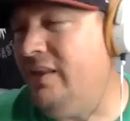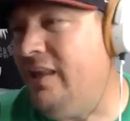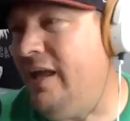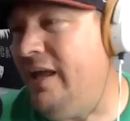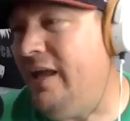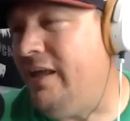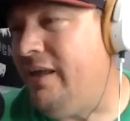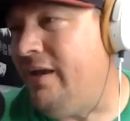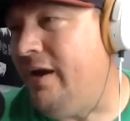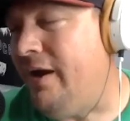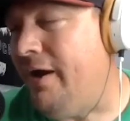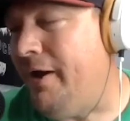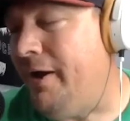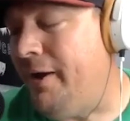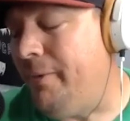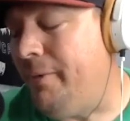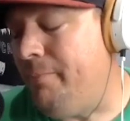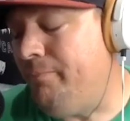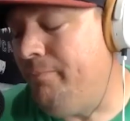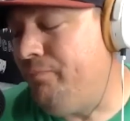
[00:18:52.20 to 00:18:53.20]
like?
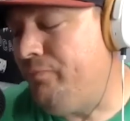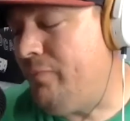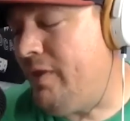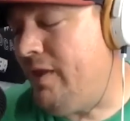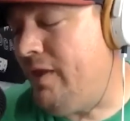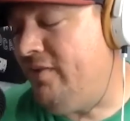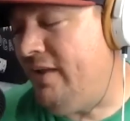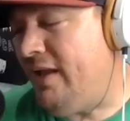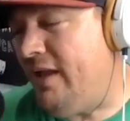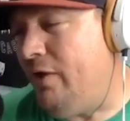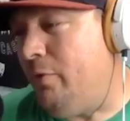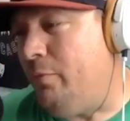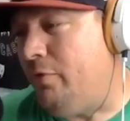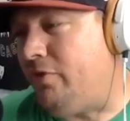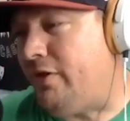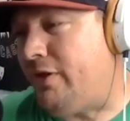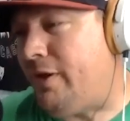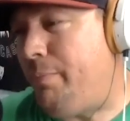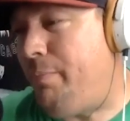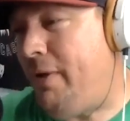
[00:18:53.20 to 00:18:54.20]
uh Is that
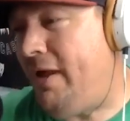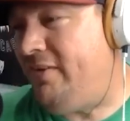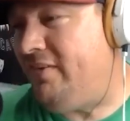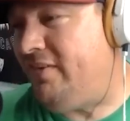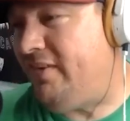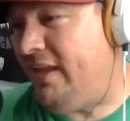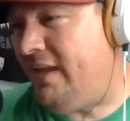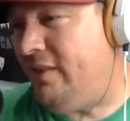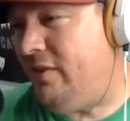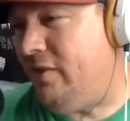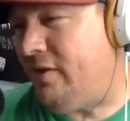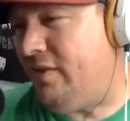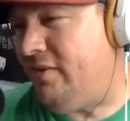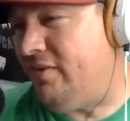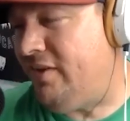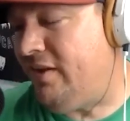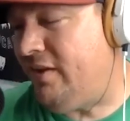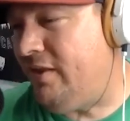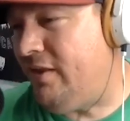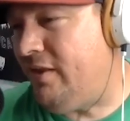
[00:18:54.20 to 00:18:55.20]
almost like a Penn State looking
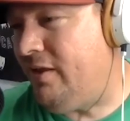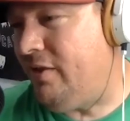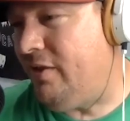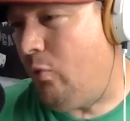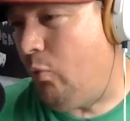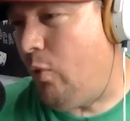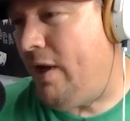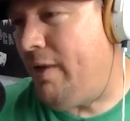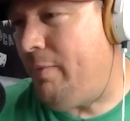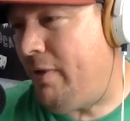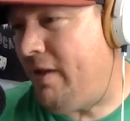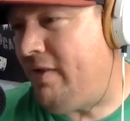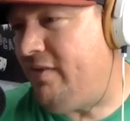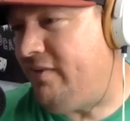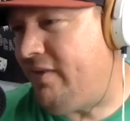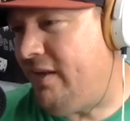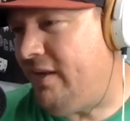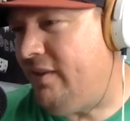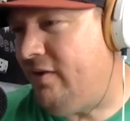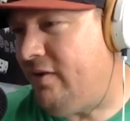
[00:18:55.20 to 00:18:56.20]
singlet? A white Penn State?